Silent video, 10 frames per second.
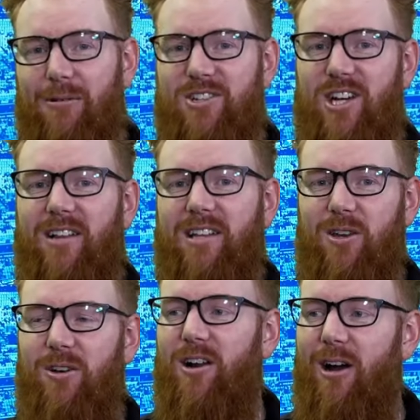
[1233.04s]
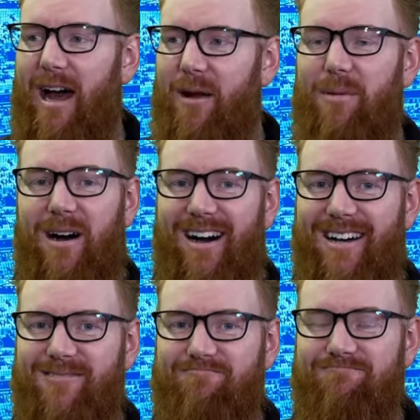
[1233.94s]
Charlie Curnow at a
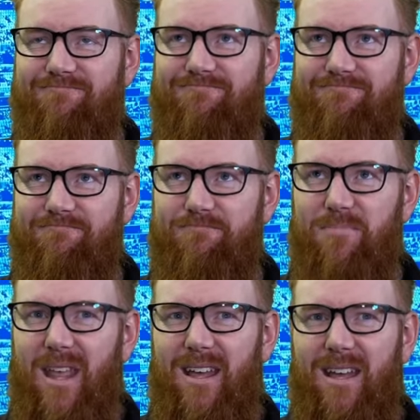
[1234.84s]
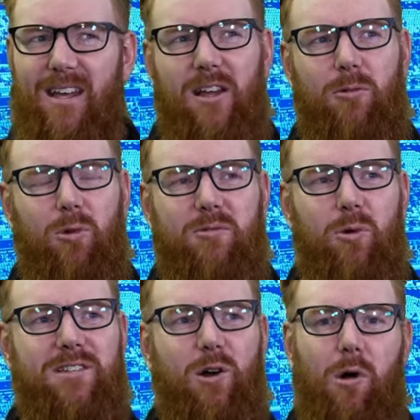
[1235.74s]
bar, what, what
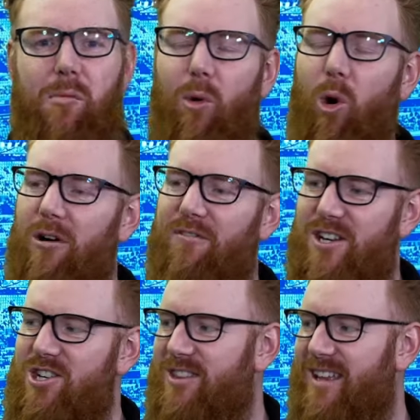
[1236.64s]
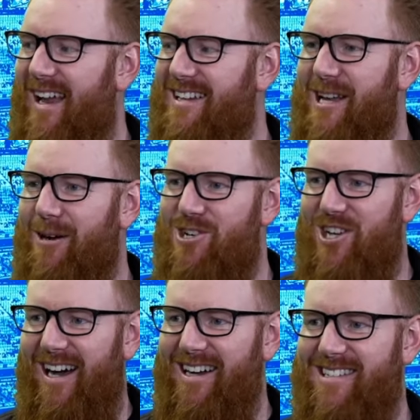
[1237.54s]
is it, a remora fish that hangs out with
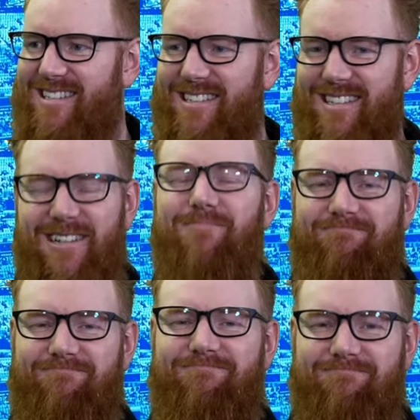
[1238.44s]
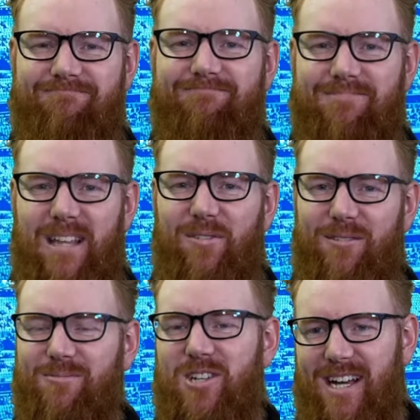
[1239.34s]
sharks? Yeah. yeah. If
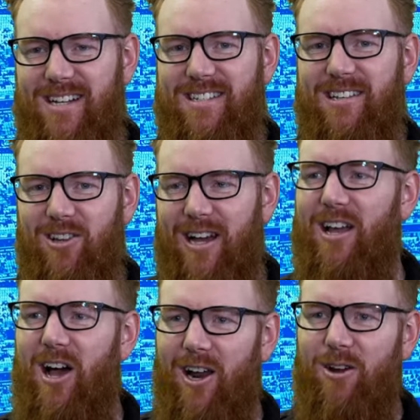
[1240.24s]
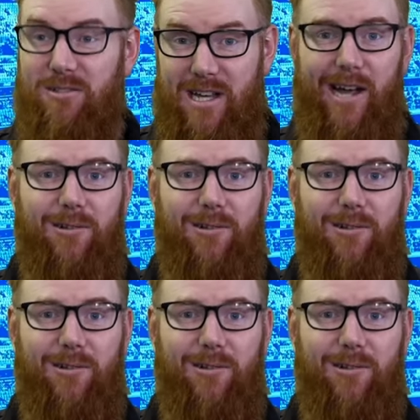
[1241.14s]
you're chasing, like, I don't know, tail.